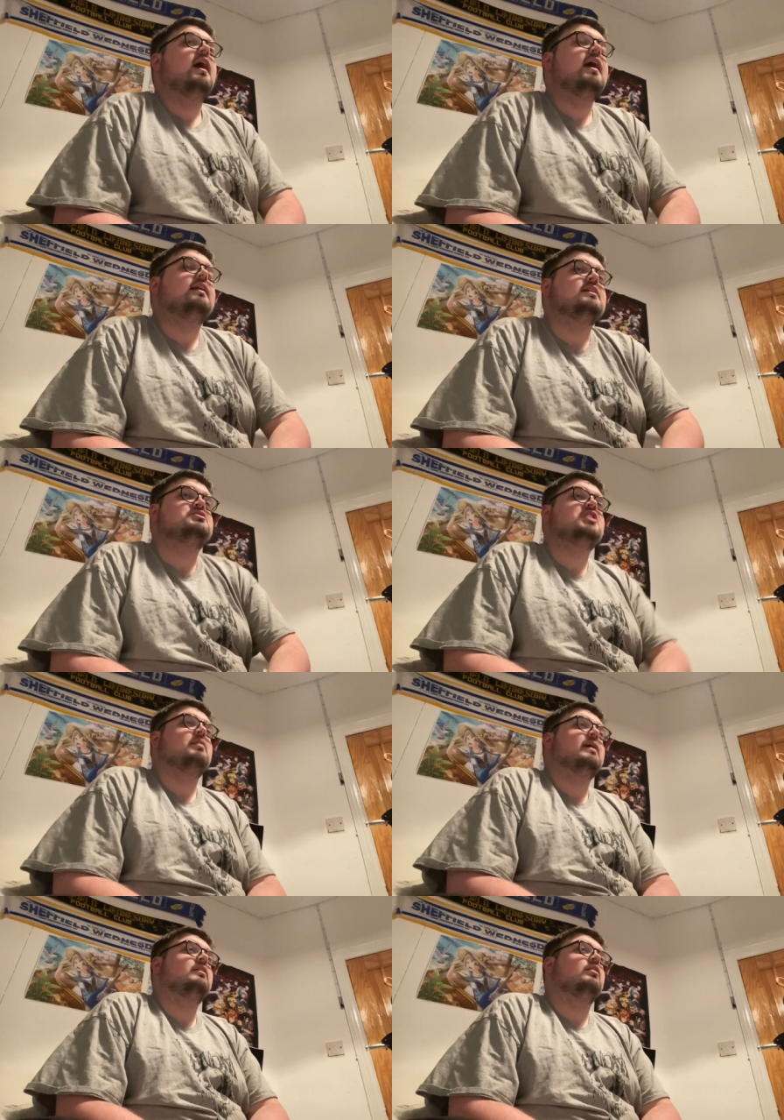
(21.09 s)
it is
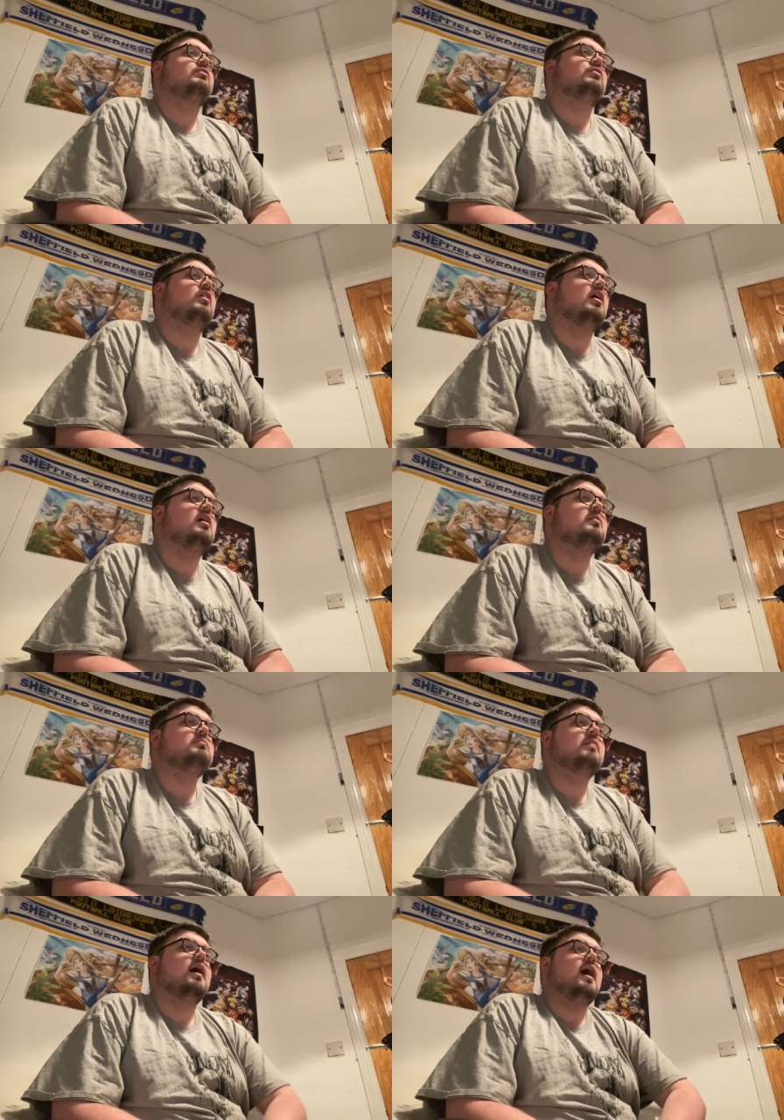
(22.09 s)
coming
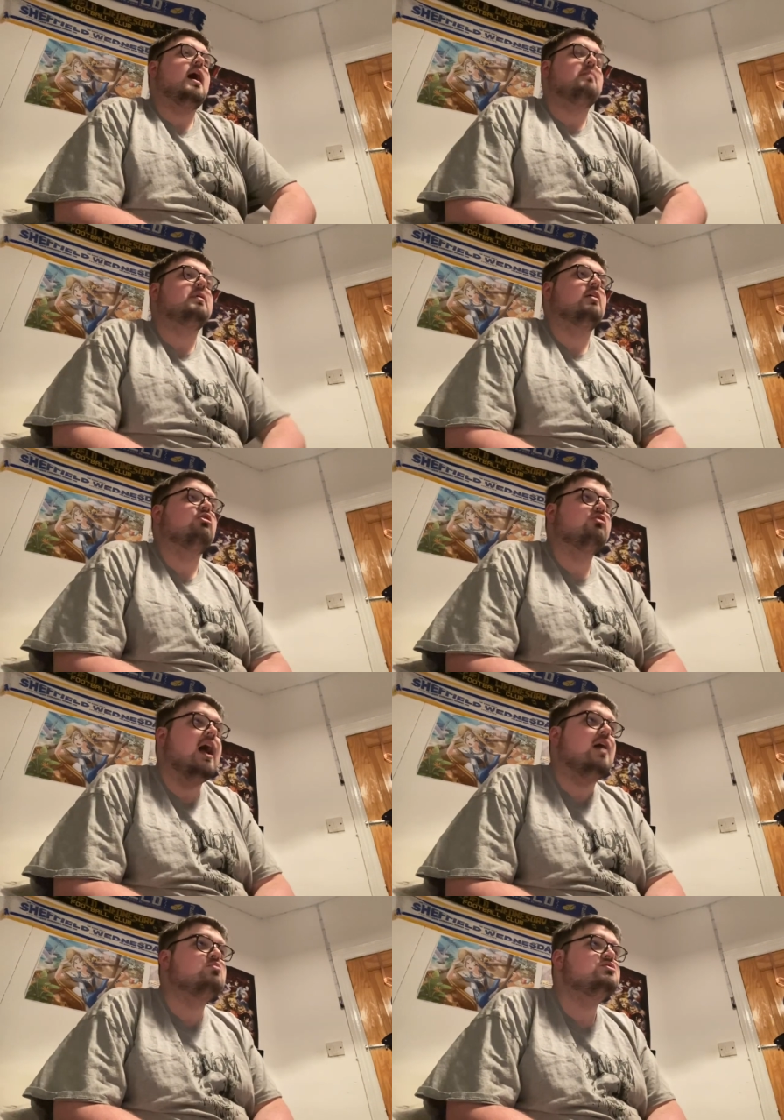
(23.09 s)
from Happy
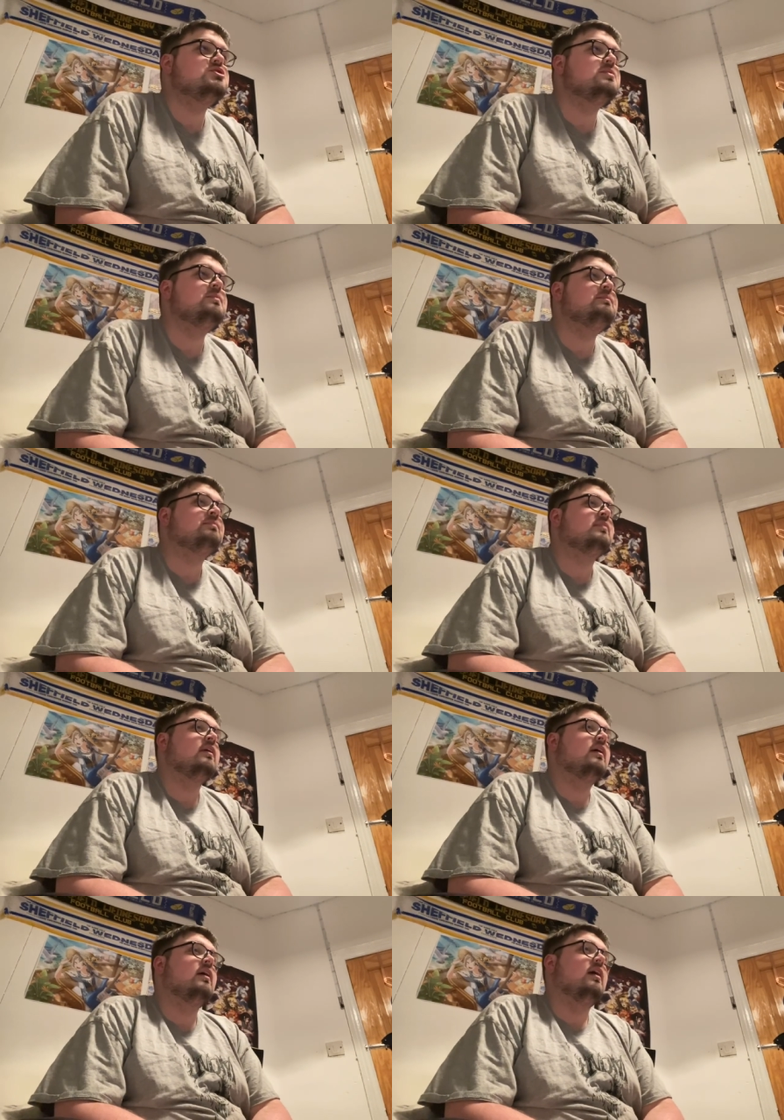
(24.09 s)
Around
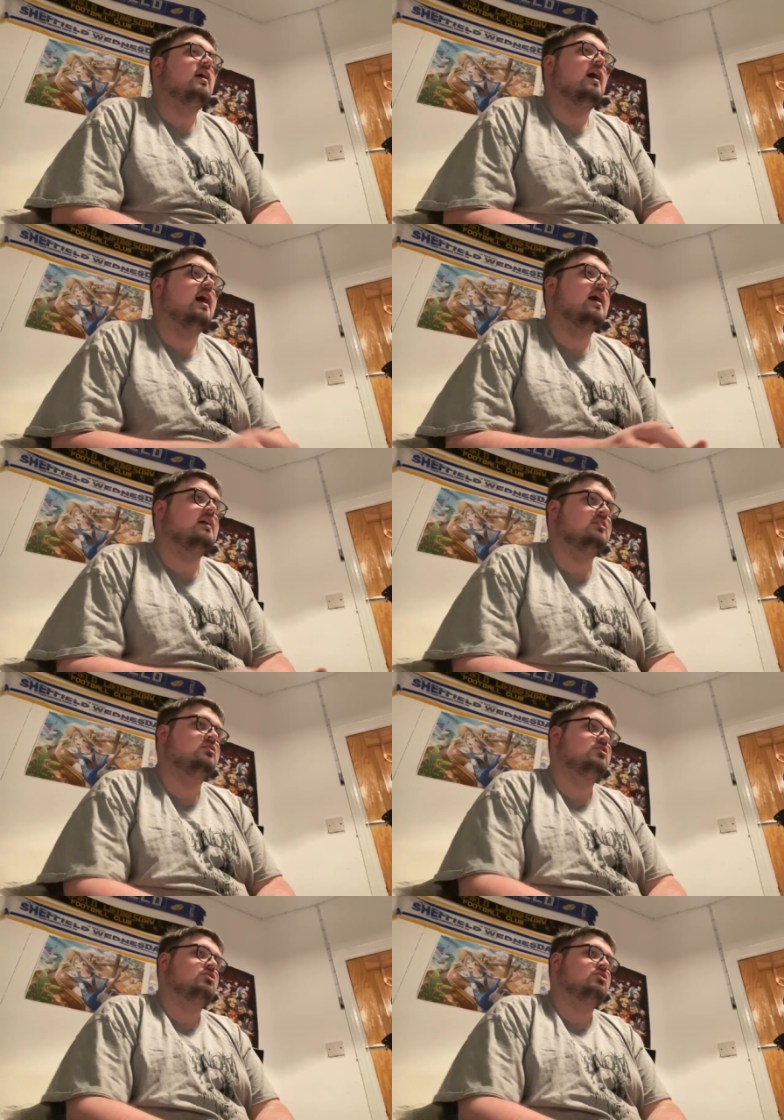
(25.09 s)
and